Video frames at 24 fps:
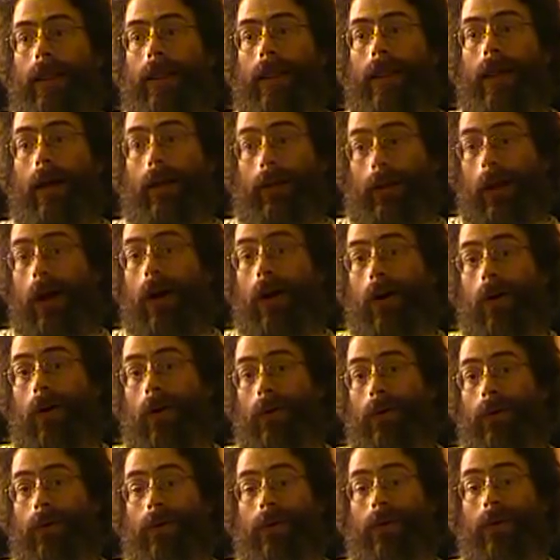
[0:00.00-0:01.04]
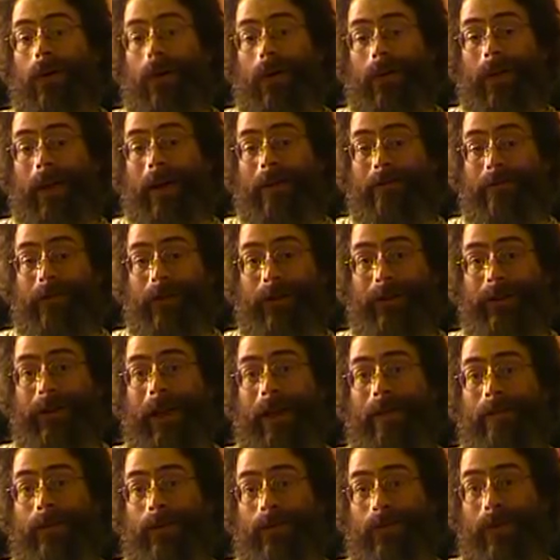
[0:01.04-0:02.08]
alone on that first
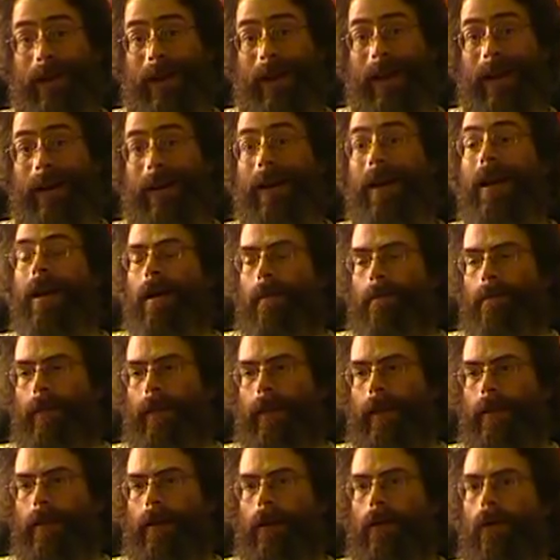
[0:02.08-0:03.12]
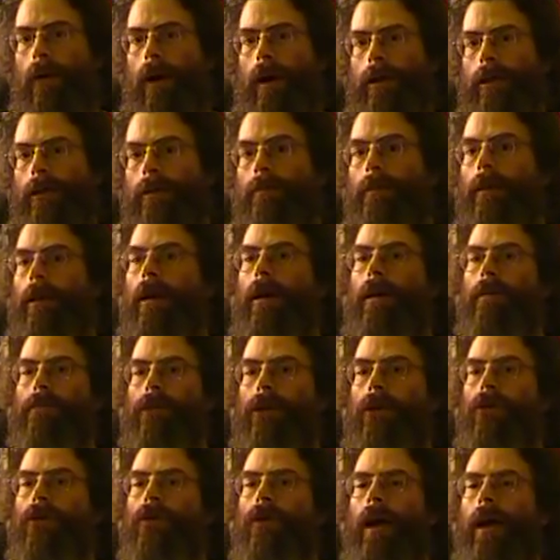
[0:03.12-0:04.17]
game, you win. But then the question becomes
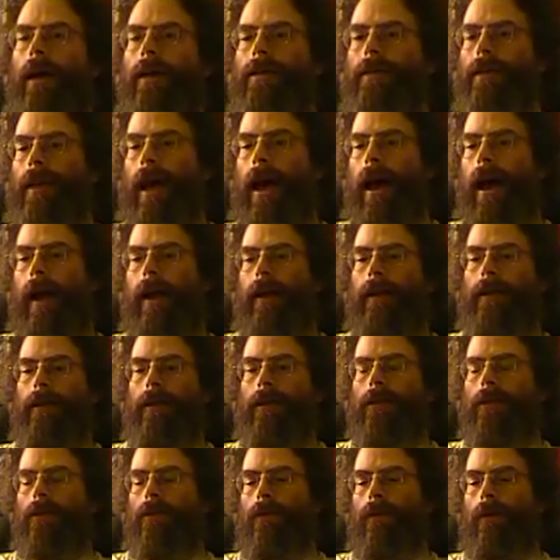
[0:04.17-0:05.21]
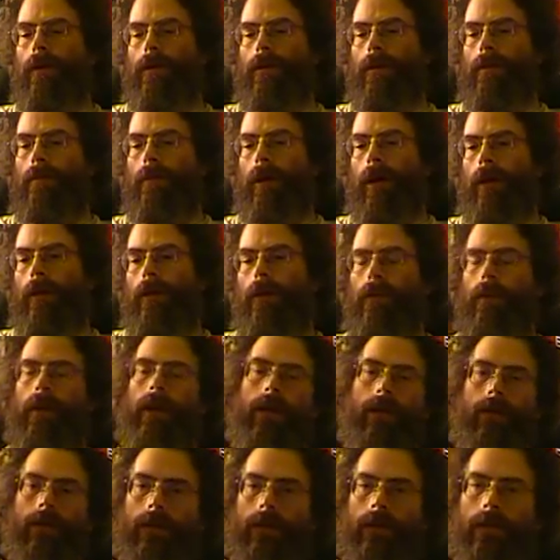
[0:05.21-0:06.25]
who has the highest scores among the
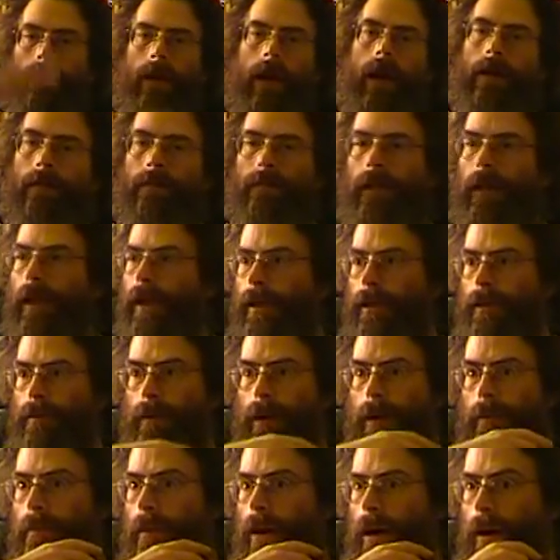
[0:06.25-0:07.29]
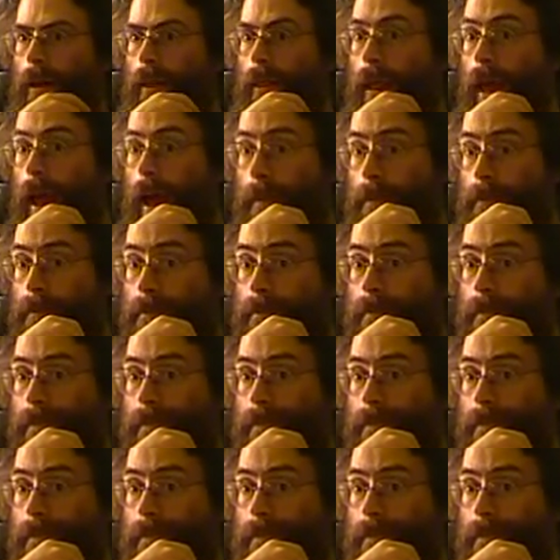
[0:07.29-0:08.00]
winners to make a placement among them?